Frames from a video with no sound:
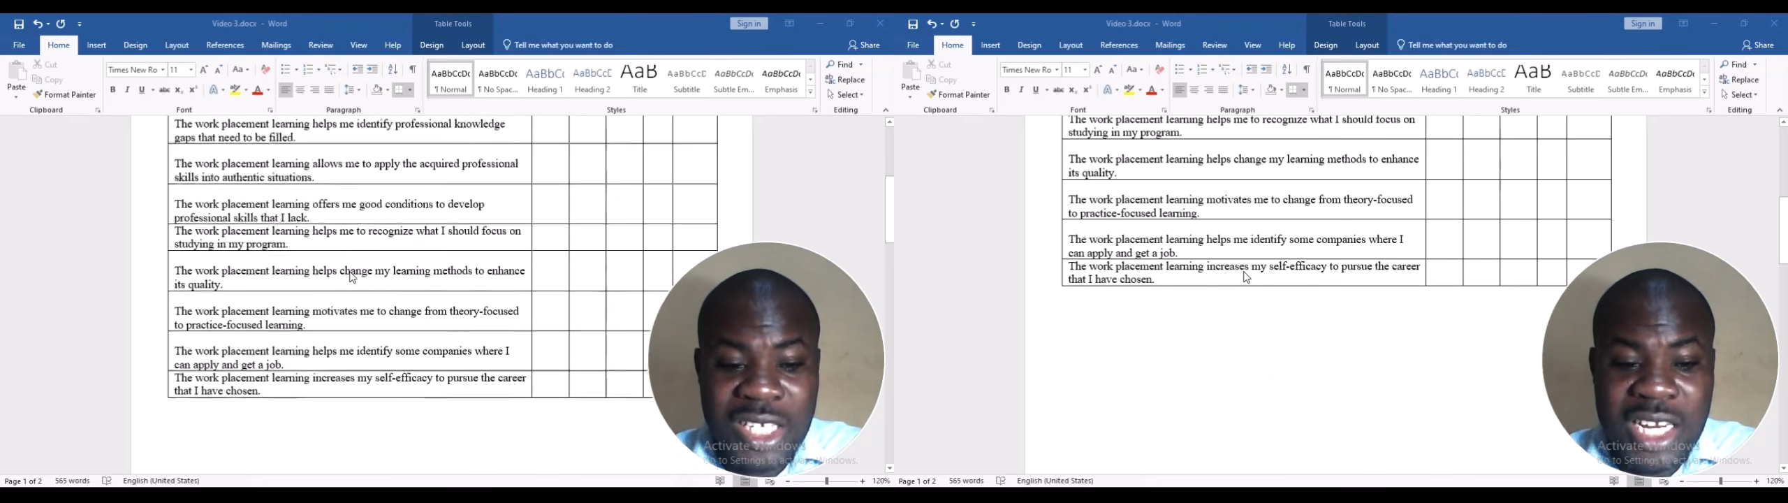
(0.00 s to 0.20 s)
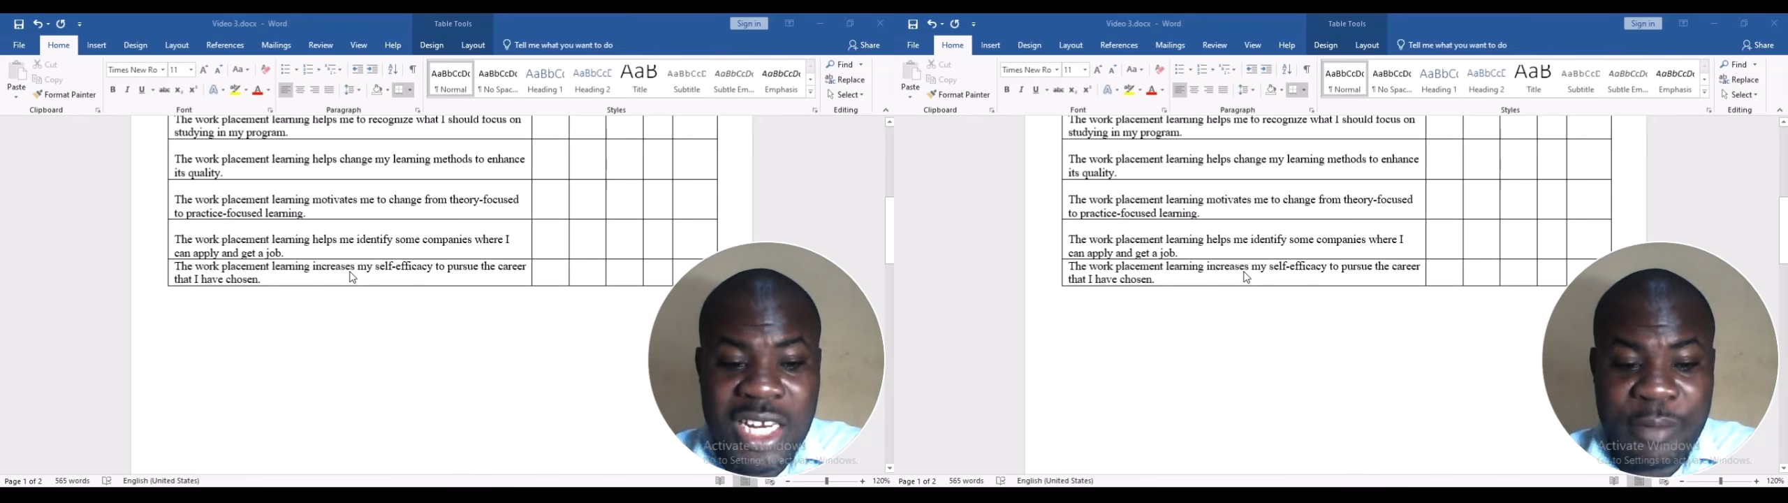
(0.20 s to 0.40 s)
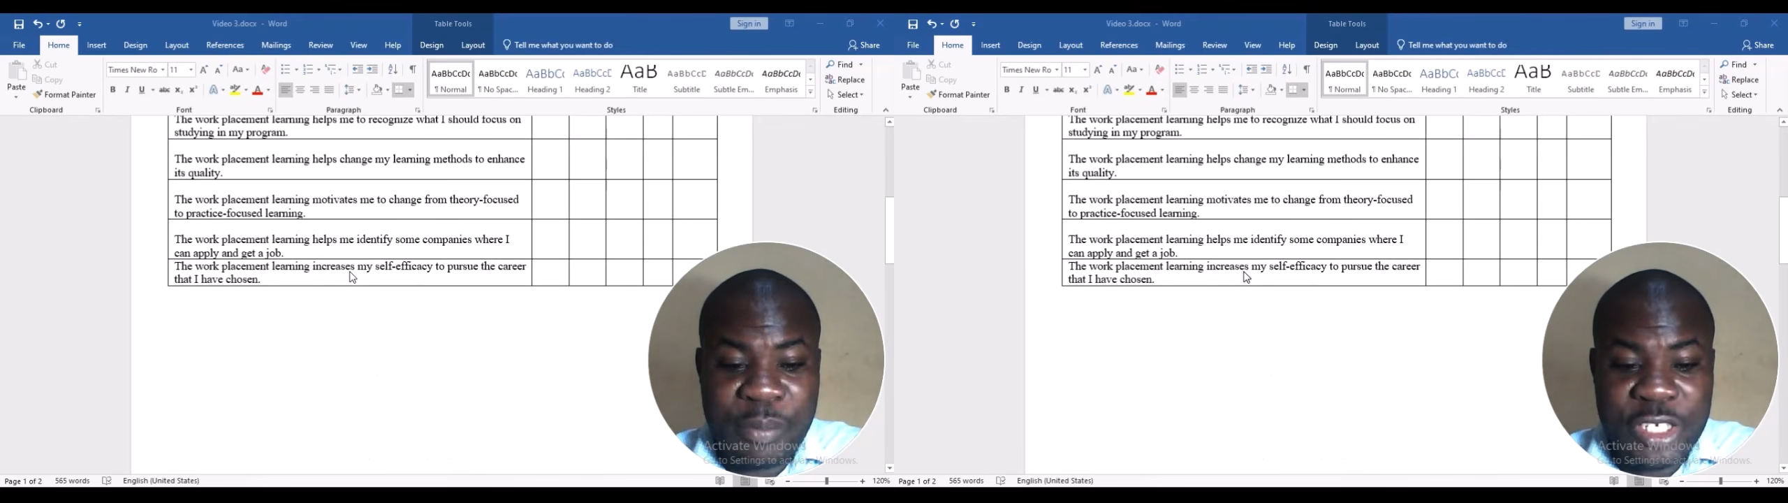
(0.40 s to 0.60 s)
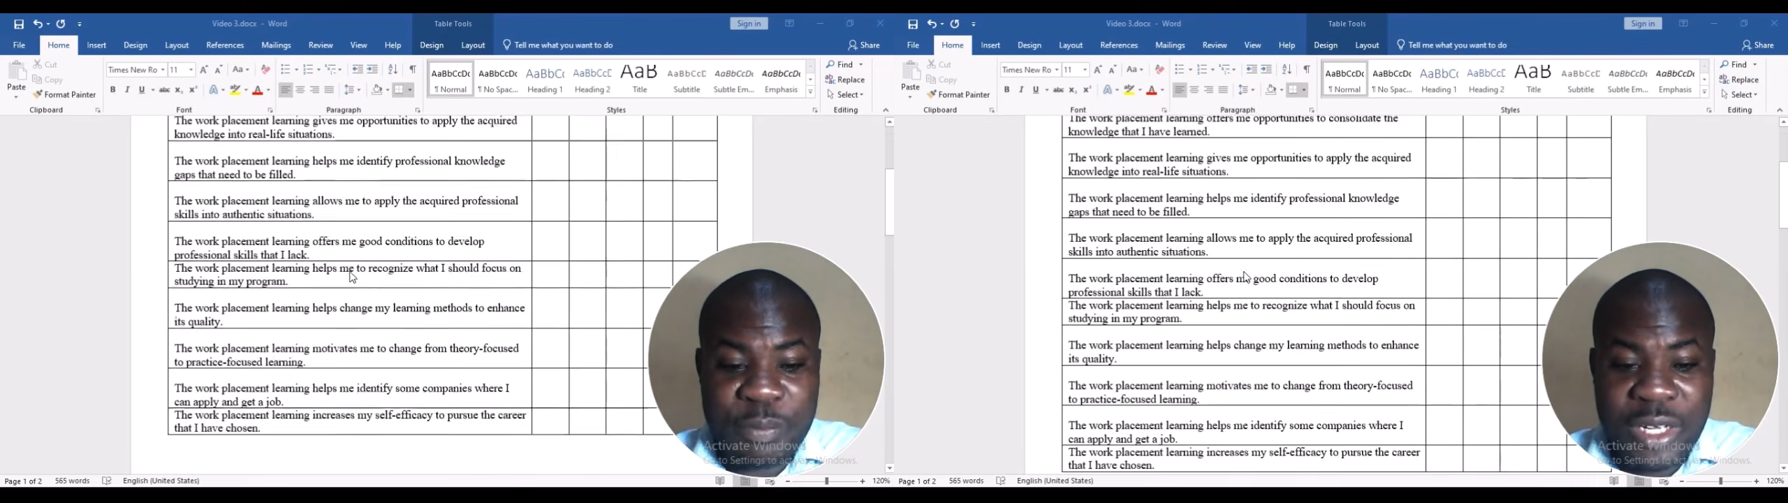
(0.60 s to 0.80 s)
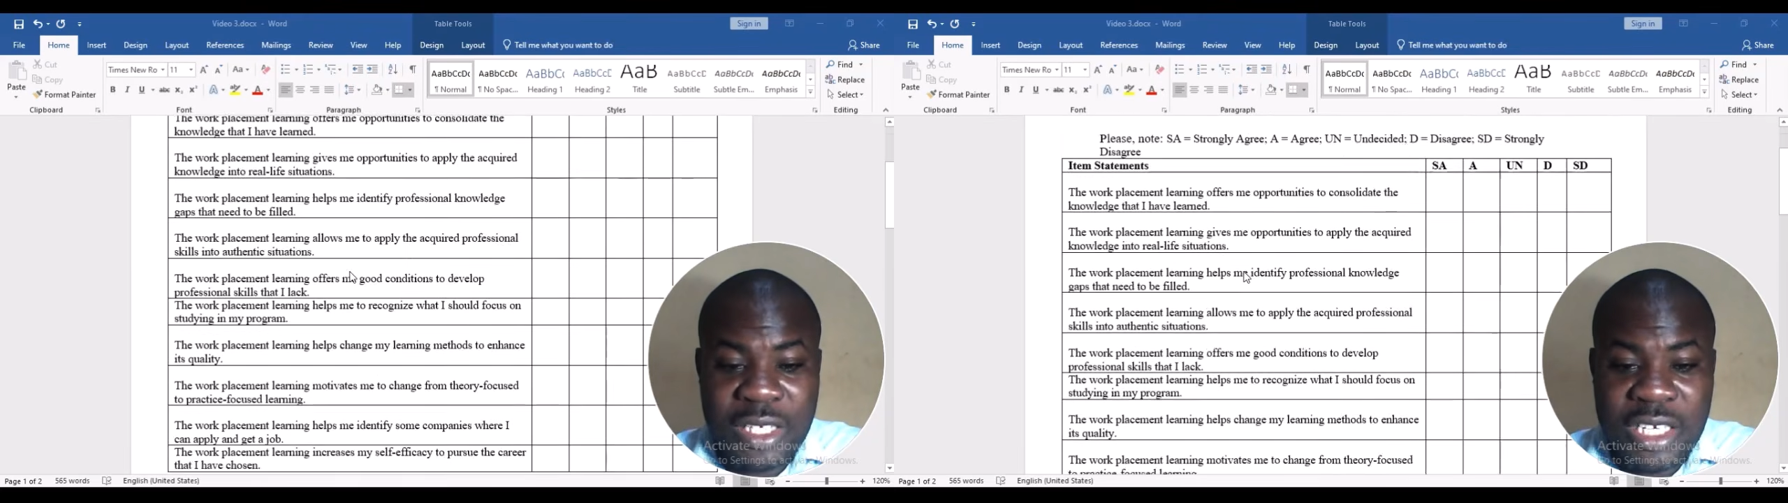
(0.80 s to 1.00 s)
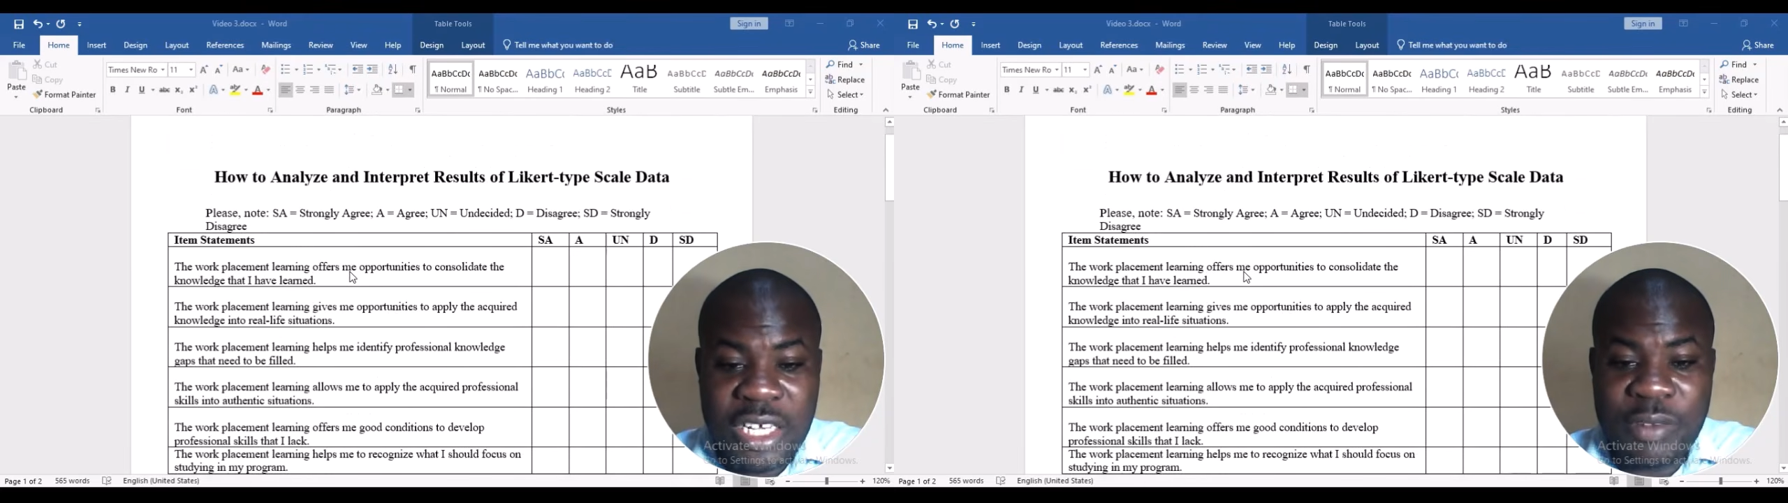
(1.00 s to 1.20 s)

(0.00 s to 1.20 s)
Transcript: their perspective.